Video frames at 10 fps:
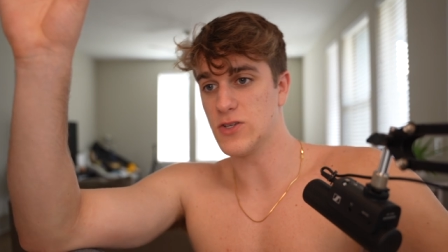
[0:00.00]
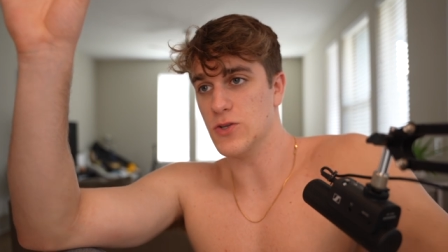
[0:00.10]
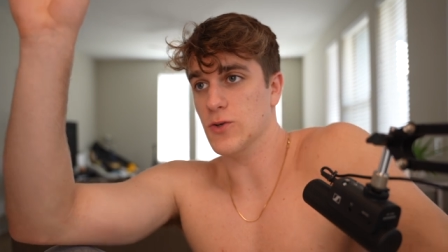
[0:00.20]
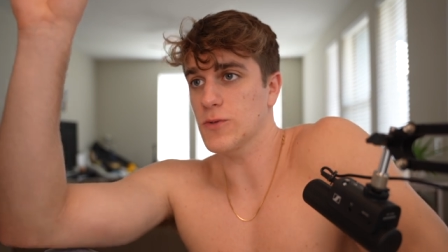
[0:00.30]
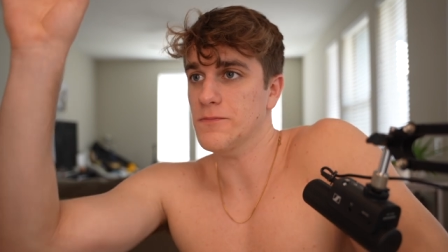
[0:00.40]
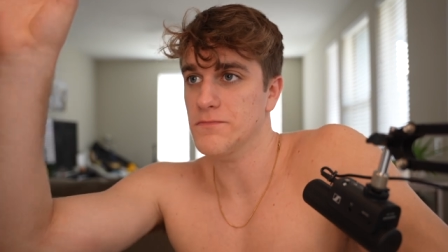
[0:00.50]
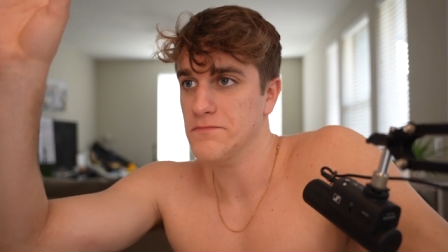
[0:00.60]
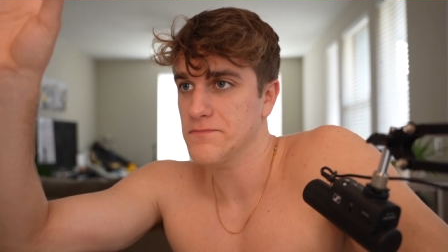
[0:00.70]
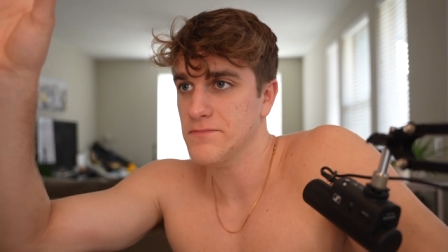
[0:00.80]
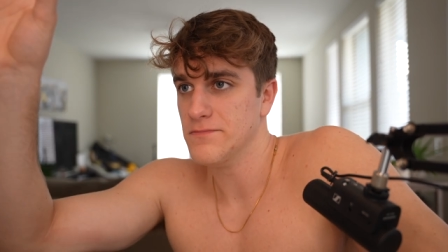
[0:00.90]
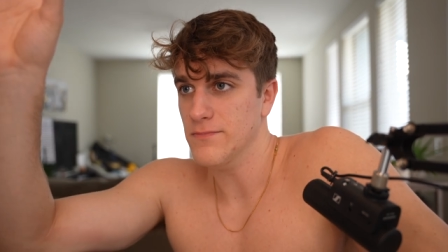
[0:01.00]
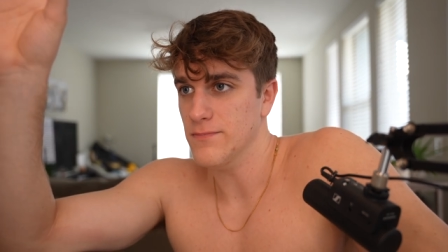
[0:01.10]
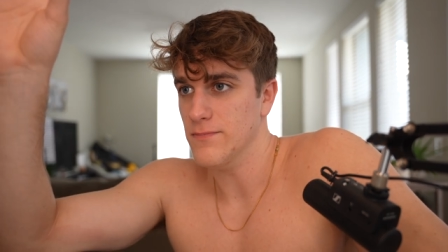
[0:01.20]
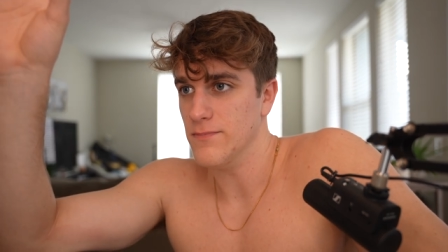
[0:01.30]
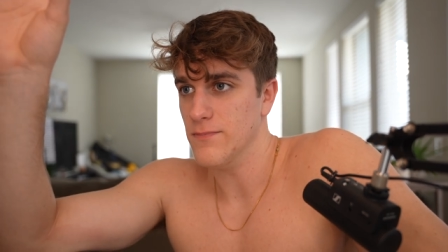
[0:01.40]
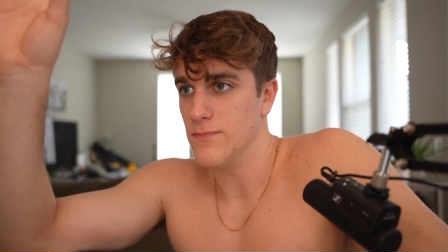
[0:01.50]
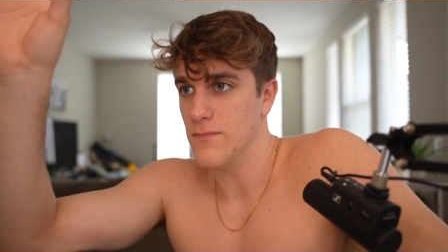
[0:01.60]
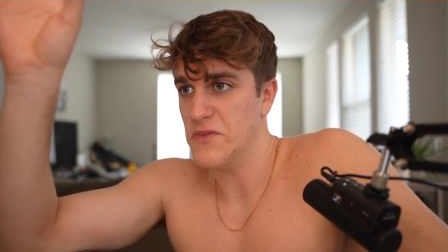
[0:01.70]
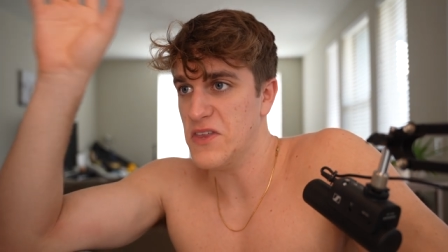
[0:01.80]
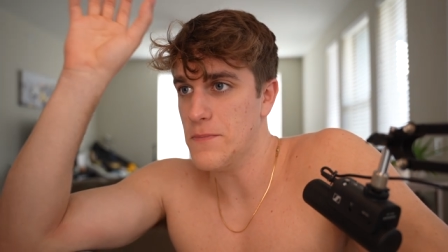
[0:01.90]
to
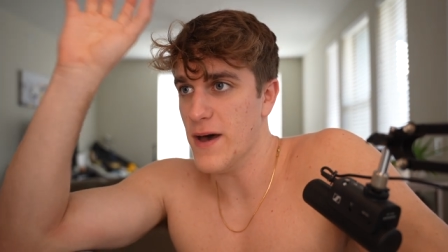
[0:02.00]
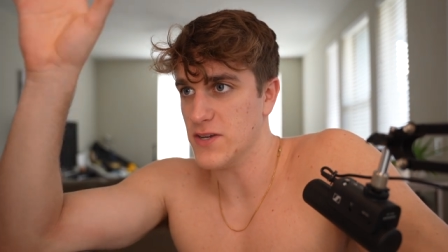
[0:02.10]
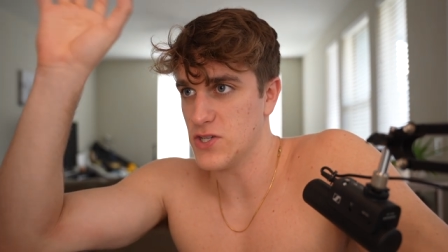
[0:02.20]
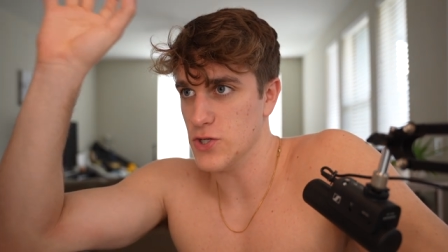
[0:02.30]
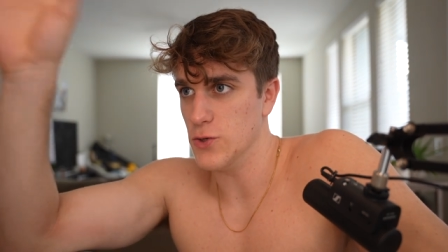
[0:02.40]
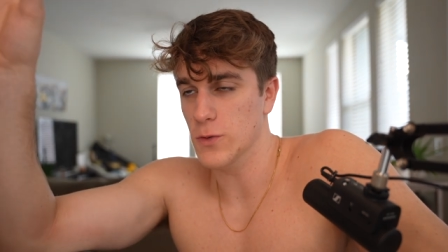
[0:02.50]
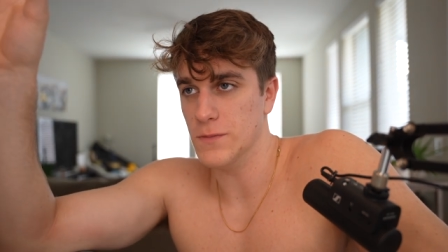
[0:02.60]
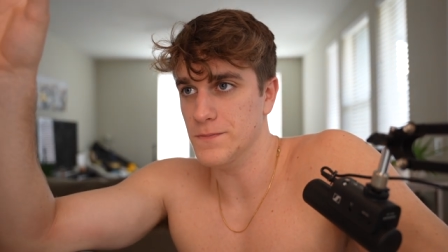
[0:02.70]
the best you.